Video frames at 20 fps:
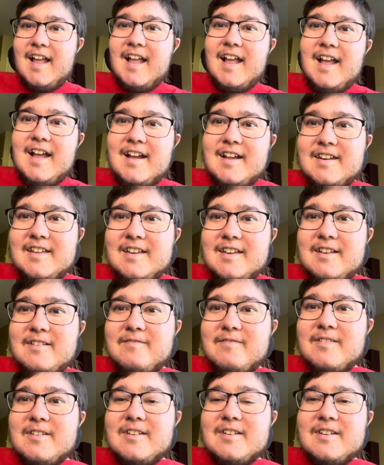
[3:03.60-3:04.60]

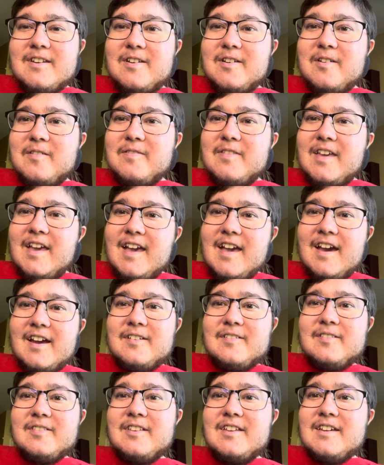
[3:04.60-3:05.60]
even, you know, the
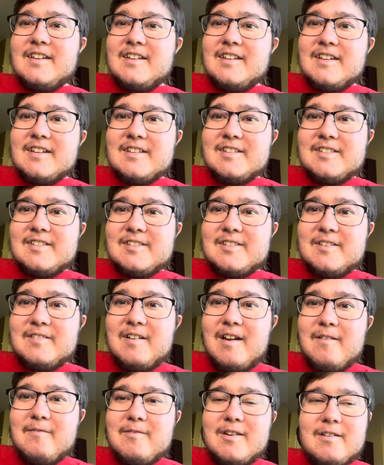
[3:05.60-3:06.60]
analytics. You
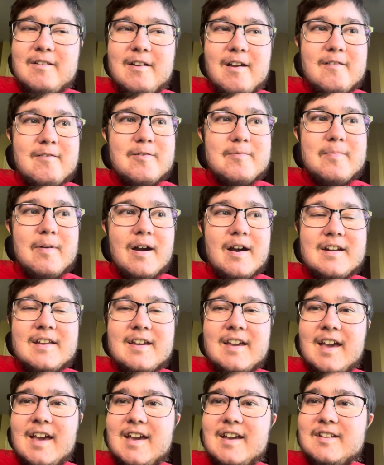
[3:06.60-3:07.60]
know,
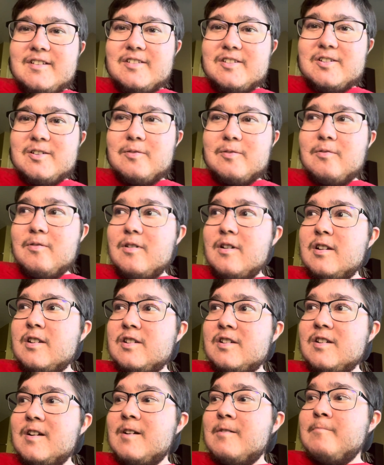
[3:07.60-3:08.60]
everybody hates
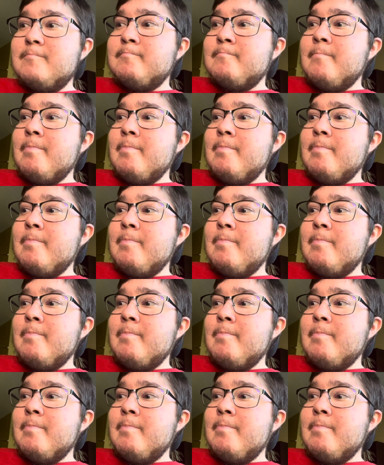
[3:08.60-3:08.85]
Georgia.